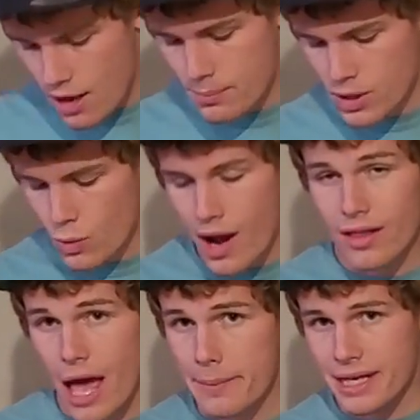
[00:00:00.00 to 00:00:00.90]

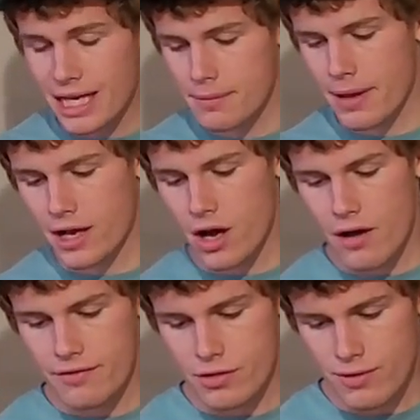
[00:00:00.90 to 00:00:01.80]
Meanwhile, I'm gonna get my
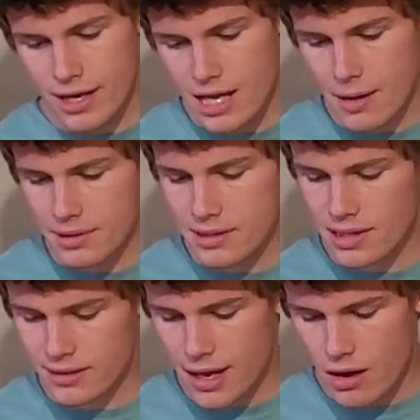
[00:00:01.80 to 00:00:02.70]
coffee ready. I'm gonna
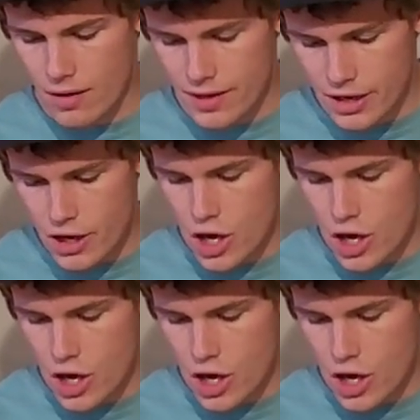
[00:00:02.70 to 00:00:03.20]
set that on there.